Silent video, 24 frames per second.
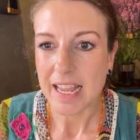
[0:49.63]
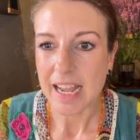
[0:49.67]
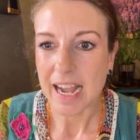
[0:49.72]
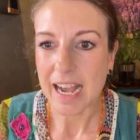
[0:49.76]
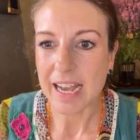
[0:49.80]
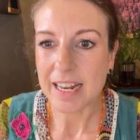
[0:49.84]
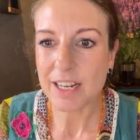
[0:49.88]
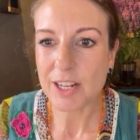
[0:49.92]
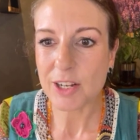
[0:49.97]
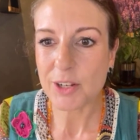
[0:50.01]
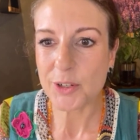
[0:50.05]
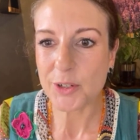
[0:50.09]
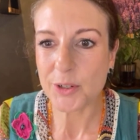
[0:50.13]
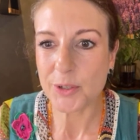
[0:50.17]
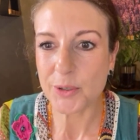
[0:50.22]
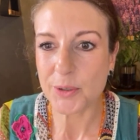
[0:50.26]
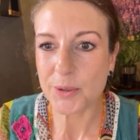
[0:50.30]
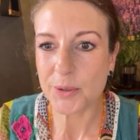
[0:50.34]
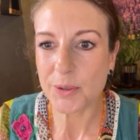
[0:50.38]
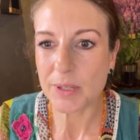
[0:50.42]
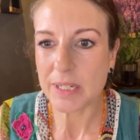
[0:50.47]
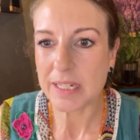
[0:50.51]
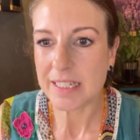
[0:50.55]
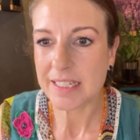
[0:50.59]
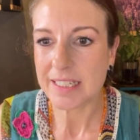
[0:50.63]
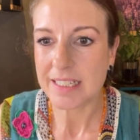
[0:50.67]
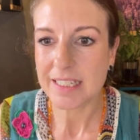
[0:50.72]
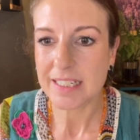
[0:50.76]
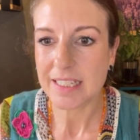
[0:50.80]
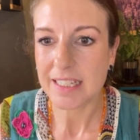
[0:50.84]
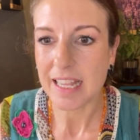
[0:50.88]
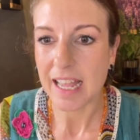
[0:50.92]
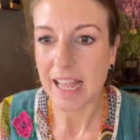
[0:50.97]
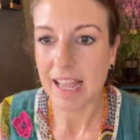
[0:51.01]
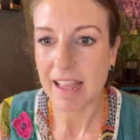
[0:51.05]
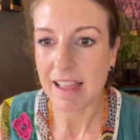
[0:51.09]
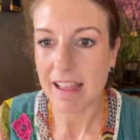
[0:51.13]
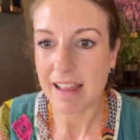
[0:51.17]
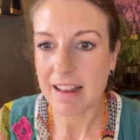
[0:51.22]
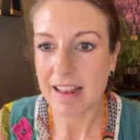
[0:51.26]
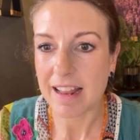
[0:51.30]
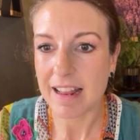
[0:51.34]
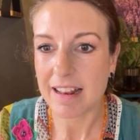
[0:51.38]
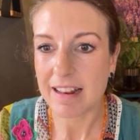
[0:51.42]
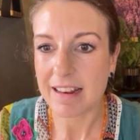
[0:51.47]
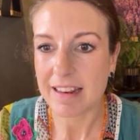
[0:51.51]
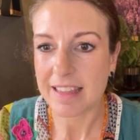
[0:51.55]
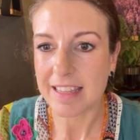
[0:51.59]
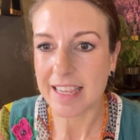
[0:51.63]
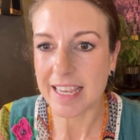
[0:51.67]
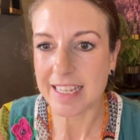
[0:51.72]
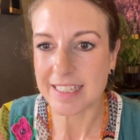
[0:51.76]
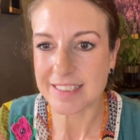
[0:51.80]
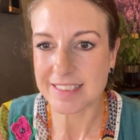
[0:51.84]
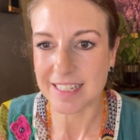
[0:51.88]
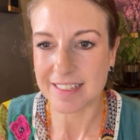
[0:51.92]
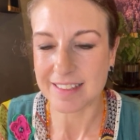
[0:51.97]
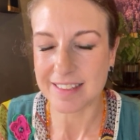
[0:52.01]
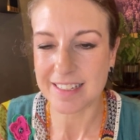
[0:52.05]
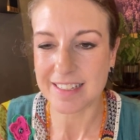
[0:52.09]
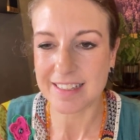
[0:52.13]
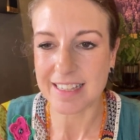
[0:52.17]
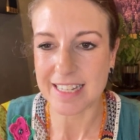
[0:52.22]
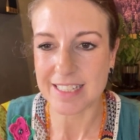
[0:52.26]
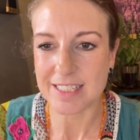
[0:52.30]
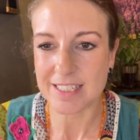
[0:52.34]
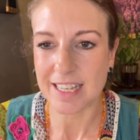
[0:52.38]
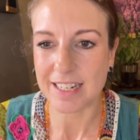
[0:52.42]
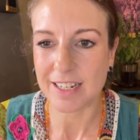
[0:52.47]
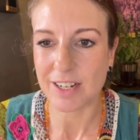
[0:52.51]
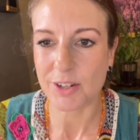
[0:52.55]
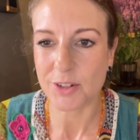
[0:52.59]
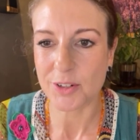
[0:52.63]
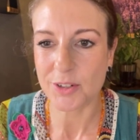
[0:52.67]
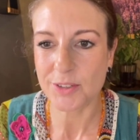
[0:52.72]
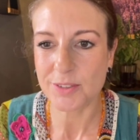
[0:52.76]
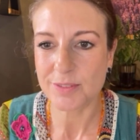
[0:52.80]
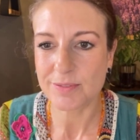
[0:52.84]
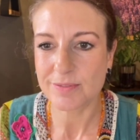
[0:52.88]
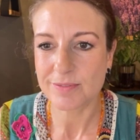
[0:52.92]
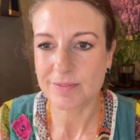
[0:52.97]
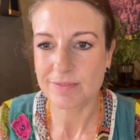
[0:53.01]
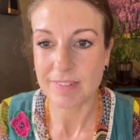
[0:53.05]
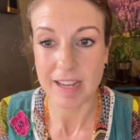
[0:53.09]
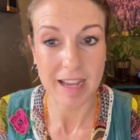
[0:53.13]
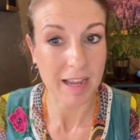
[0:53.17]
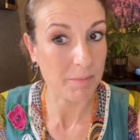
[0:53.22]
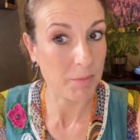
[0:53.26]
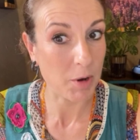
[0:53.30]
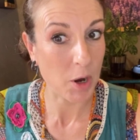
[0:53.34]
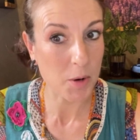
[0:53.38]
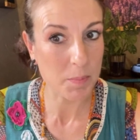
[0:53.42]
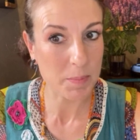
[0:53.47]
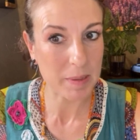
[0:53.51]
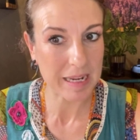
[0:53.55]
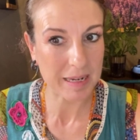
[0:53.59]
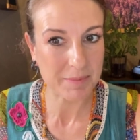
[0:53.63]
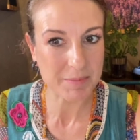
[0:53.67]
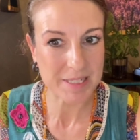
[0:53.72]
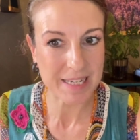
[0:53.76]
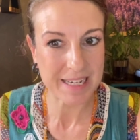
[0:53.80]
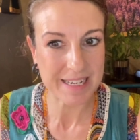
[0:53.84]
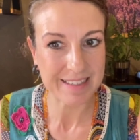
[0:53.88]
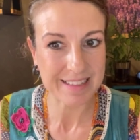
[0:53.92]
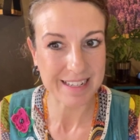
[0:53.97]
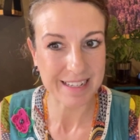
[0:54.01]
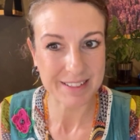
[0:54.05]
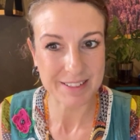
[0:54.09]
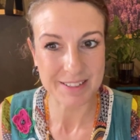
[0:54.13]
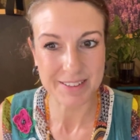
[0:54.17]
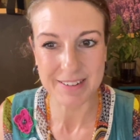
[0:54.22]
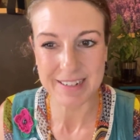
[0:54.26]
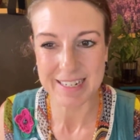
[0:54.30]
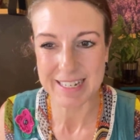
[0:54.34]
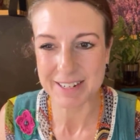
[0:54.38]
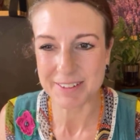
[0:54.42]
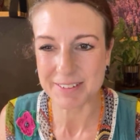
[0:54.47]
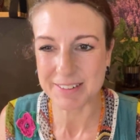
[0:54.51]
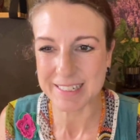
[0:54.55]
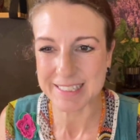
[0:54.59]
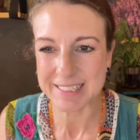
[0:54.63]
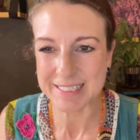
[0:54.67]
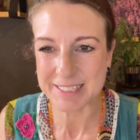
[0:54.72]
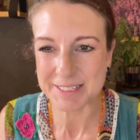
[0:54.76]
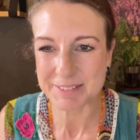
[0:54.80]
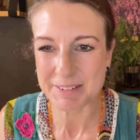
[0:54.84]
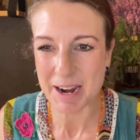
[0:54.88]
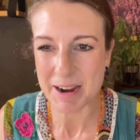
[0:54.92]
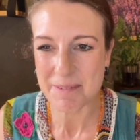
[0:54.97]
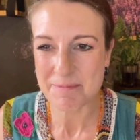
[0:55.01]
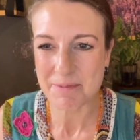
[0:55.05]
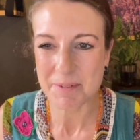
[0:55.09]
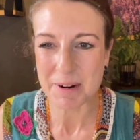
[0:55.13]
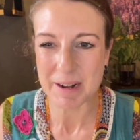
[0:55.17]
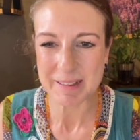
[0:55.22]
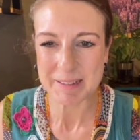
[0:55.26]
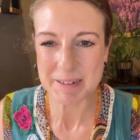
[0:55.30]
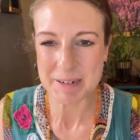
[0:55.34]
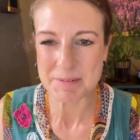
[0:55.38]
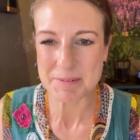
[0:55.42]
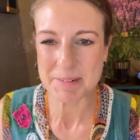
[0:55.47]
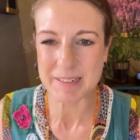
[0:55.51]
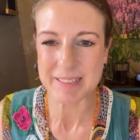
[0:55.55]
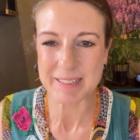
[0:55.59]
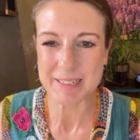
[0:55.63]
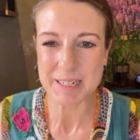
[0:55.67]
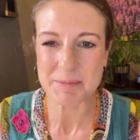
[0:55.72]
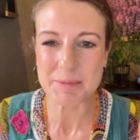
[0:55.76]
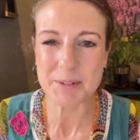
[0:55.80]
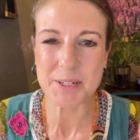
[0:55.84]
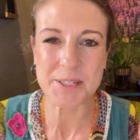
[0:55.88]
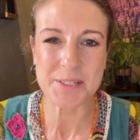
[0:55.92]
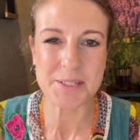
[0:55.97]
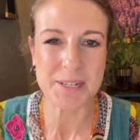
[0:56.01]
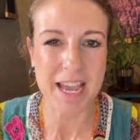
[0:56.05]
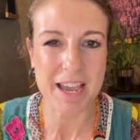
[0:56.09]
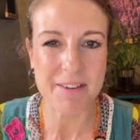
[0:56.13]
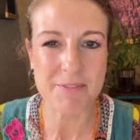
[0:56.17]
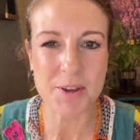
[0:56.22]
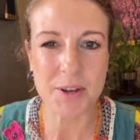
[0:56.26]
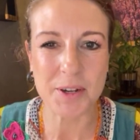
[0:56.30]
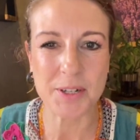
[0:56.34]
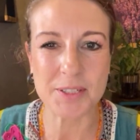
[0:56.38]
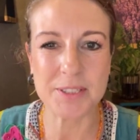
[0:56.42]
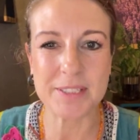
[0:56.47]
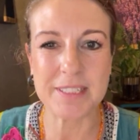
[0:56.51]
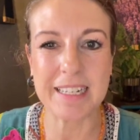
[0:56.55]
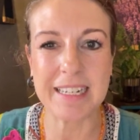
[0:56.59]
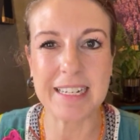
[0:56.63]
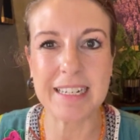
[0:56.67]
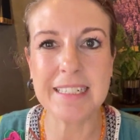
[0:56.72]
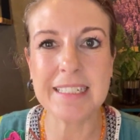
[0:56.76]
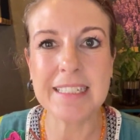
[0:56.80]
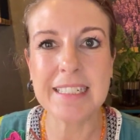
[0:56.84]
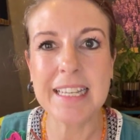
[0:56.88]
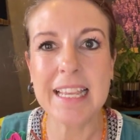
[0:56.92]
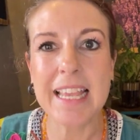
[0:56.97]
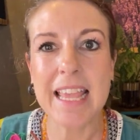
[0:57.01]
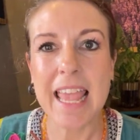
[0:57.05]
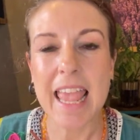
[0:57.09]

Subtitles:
Analu. Yes, I think that's Analu. I'm hoping I'm saying that correctly on Instagram. Welcome, welcome. Good to have you on today.